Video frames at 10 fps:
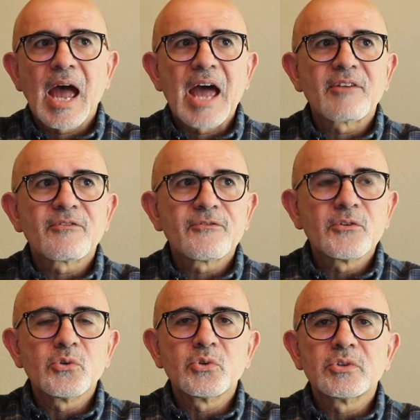and
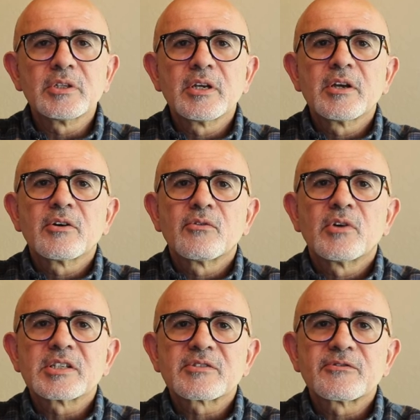food
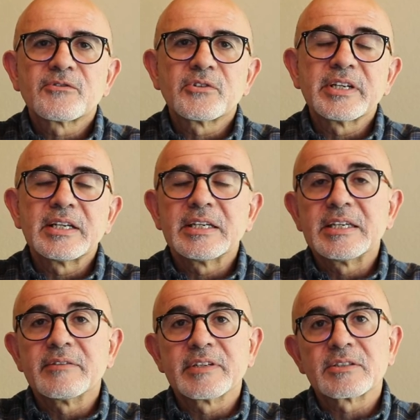was freely
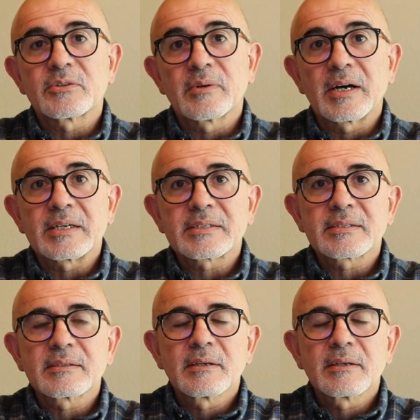given to us.